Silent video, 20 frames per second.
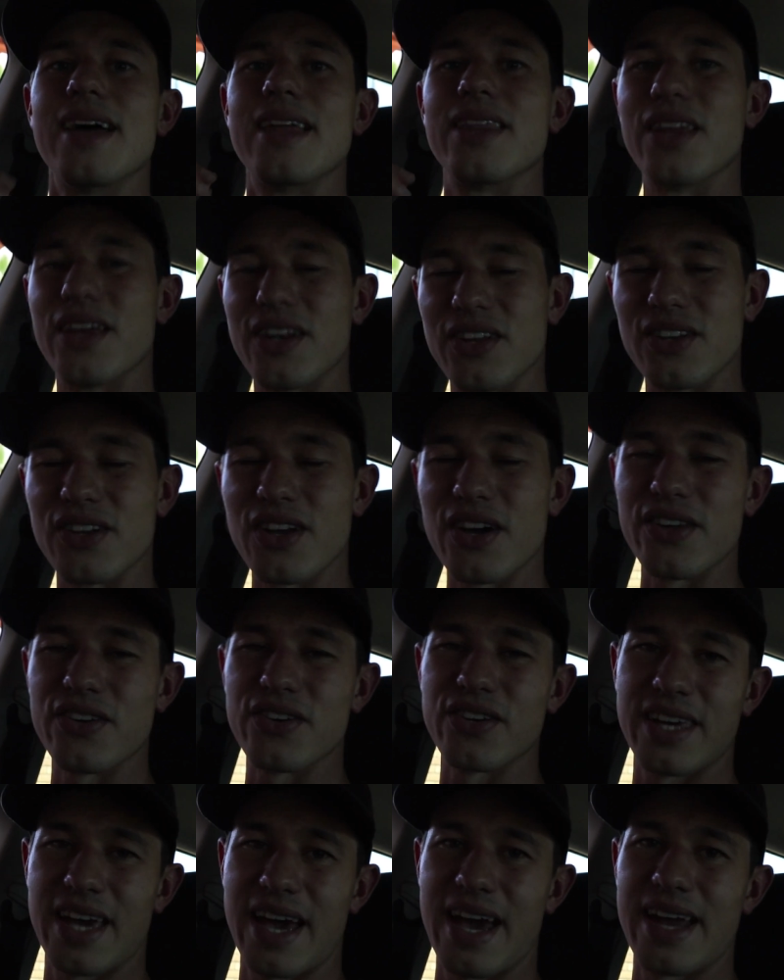then you know
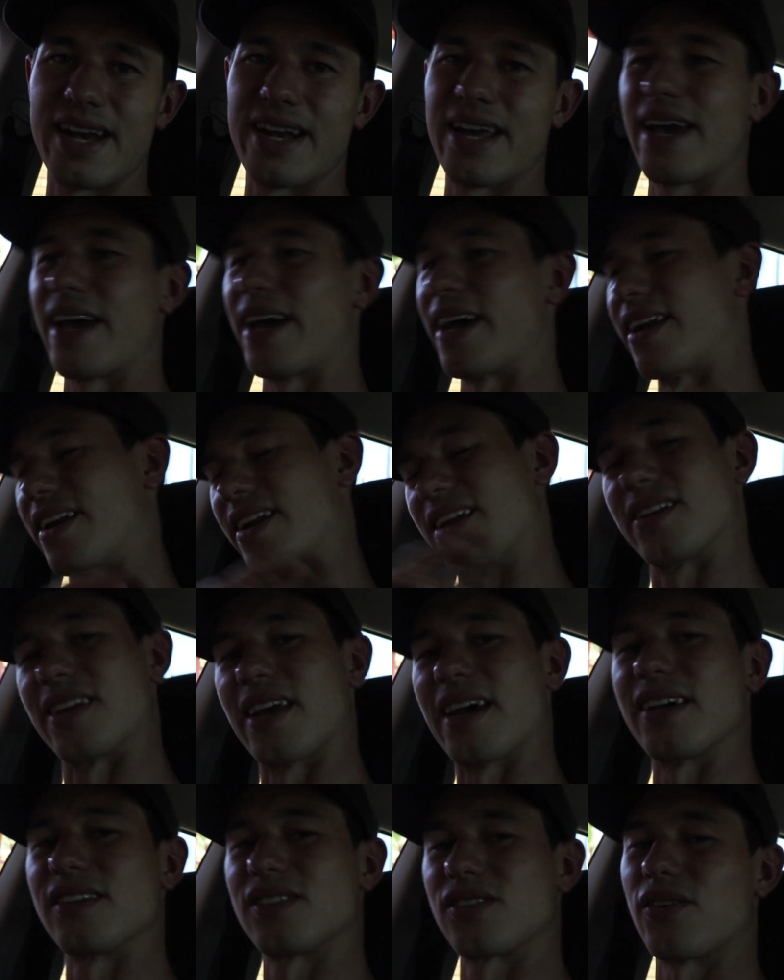you can, and
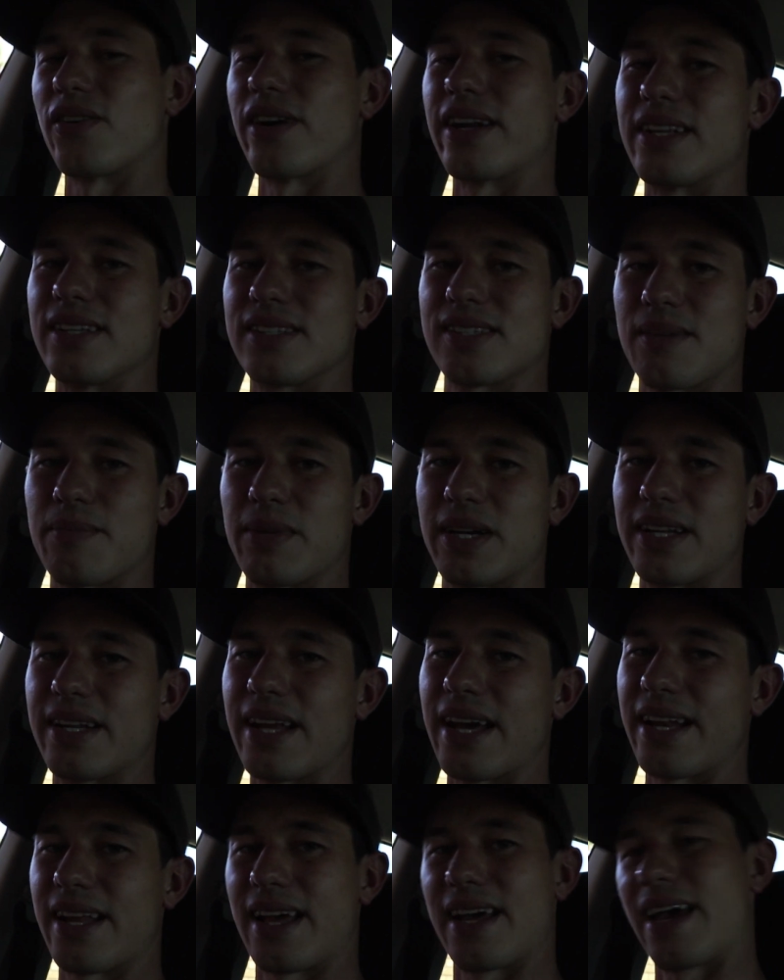there is already somebody
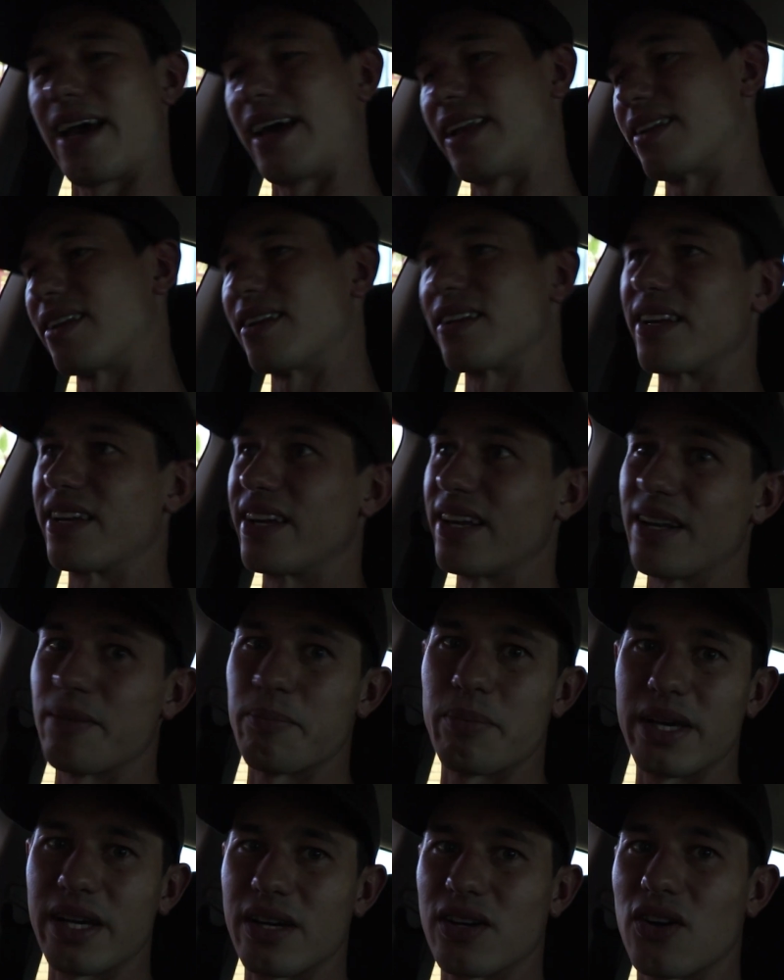that had the guinea
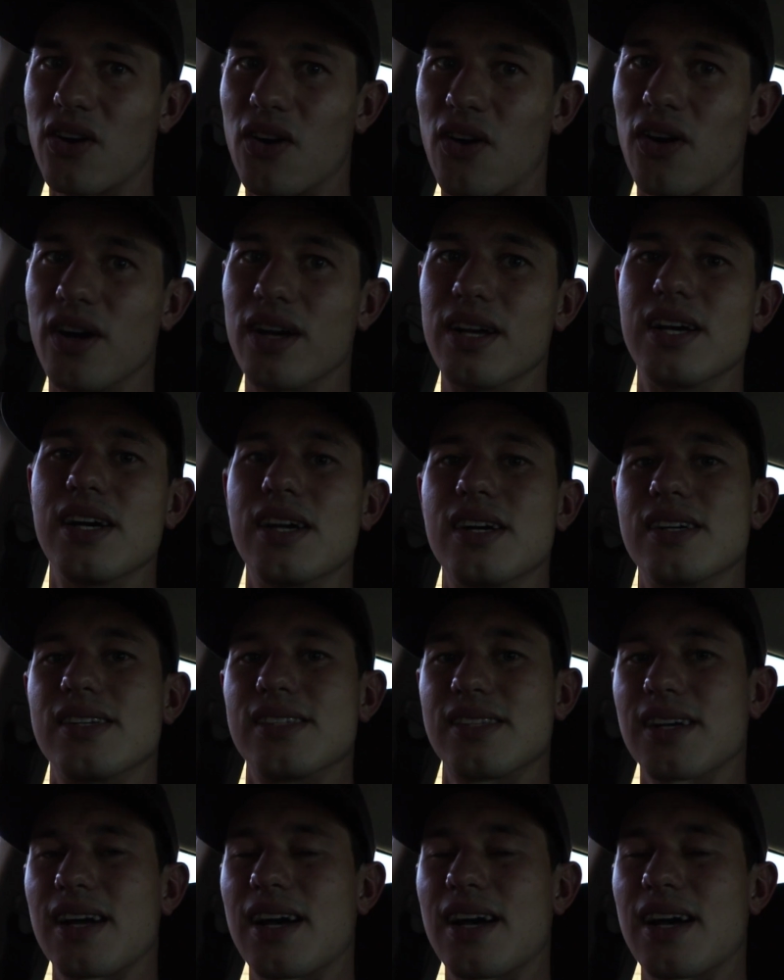pig car. So